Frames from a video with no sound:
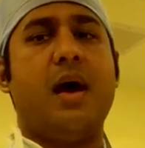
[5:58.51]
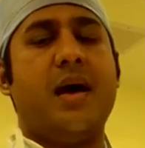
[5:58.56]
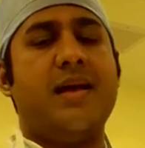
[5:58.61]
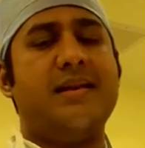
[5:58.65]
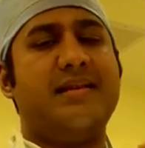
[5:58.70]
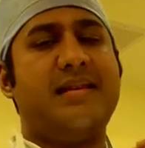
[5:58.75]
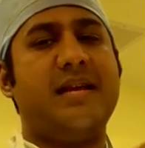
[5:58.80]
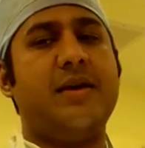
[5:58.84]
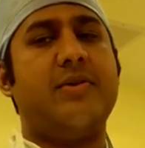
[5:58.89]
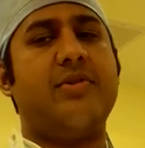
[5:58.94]

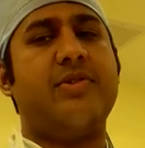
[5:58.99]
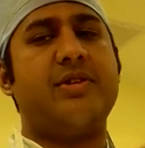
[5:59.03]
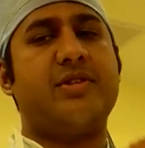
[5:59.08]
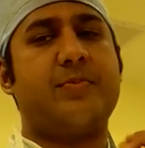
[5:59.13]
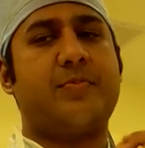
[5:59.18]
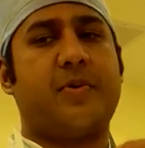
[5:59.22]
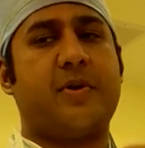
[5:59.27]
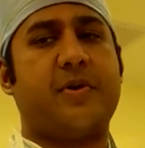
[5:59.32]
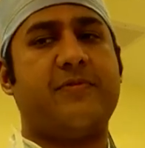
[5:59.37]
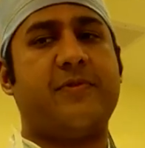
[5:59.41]
Until
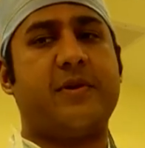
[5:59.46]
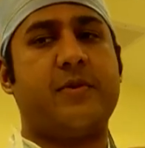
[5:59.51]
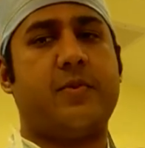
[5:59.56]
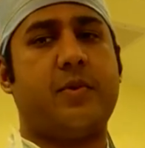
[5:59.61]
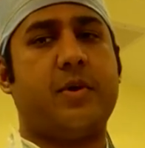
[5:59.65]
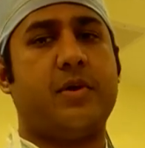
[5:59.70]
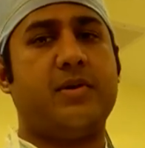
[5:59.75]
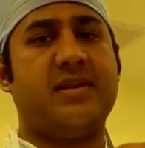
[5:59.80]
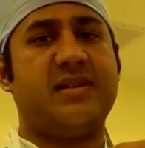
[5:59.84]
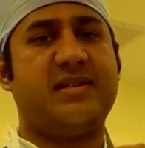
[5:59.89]
this
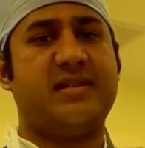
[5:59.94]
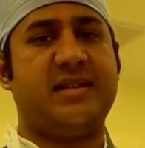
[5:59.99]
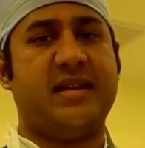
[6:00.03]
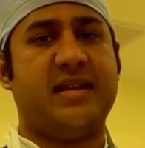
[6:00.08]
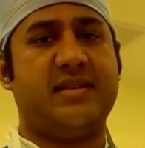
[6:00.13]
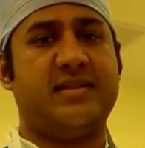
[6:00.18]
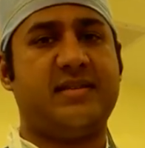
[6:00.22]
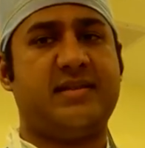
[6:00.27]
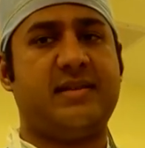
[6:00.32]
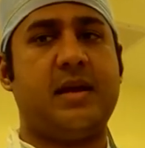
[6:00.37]
perfect world
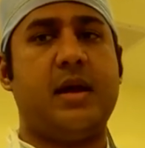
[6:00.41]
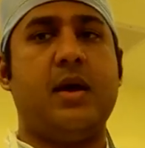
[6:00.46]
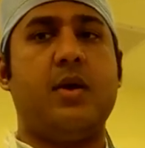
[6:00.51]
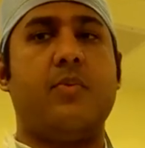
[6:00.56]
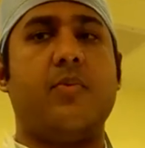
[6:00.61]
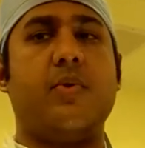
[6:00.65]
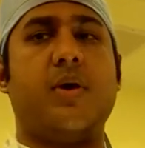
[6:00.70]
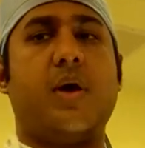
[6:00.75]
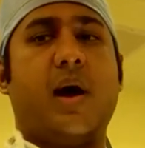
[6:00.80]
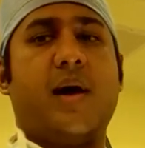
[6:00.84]
exists,
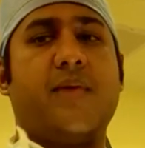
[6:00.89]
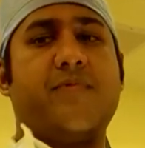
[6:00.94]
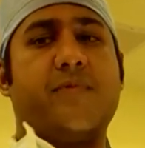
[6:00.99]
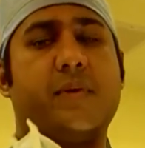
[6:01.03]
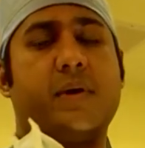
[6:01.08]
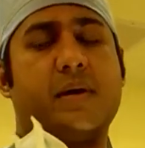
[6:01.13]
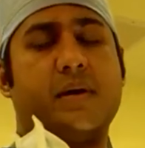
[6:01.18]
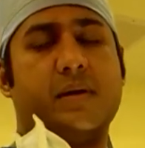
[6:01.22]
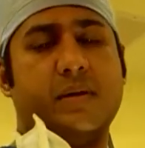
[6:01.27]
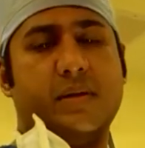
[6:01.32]
we
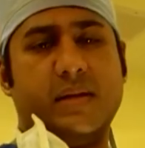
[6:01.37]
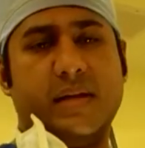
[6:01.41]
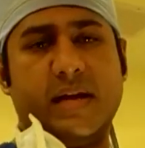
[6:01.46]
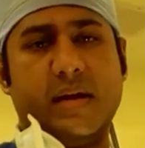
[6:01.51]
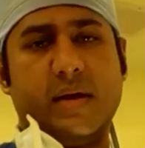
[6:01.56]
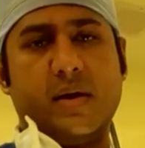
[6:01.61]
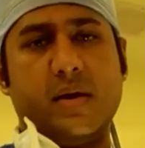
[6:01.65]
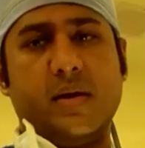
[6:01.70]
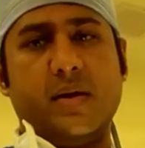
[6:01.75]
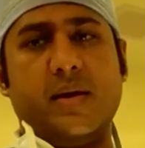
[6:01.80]
offer a
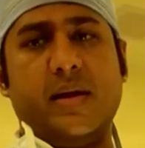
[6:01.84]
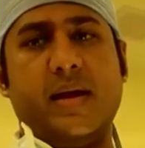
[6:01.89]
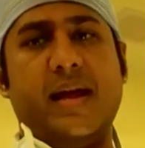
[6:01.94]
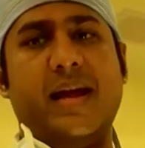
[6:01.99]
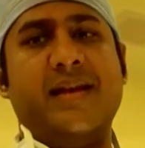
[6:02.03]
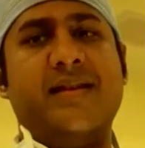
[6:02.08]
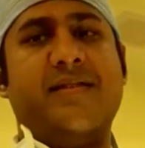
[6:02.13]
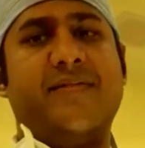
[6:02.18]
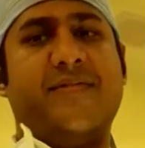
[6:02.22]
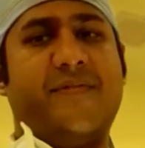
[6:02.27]

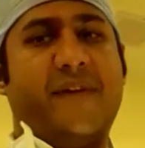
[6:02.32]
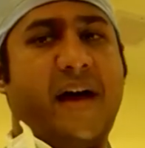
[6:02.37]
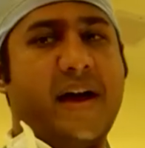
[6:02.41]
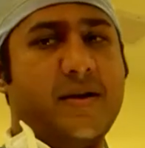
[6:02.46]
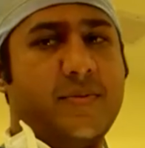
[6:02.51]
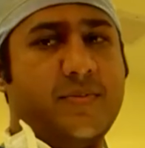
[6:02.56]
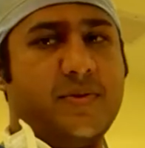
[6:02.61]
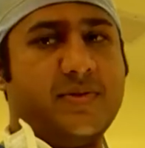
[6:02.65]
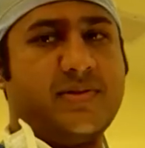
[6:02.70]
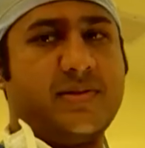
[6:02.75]
clear and
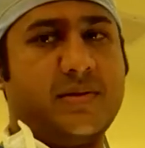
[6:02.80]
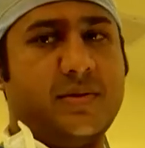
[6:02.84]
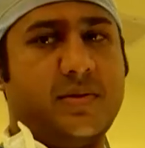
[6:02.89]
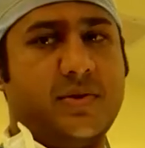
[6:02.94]
definable